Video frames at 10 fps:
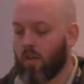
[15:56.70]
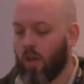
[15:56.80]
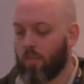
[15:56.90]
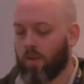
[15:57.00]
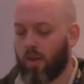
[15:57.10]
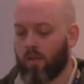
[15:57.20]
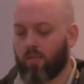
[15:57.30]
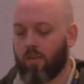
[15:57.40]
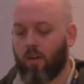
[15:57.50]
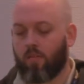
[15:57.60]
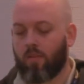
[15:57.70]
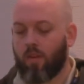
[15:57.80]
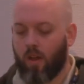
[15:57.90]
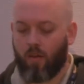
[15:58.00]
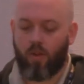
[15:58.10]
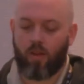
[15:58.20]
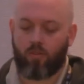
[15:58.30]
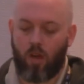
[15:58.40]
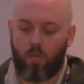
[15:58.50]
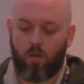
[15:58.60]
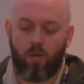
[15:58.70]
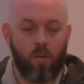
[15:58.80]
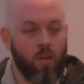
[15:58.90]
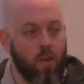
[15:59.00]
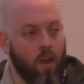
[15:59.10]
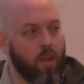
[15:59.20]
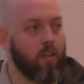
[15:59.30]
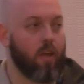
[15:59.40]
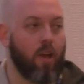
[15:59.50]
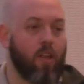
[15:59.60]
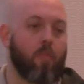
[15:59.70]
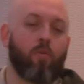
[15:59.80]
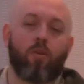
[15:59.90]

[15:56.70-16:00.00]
APK itself, and I ran Trommel. At, like at that point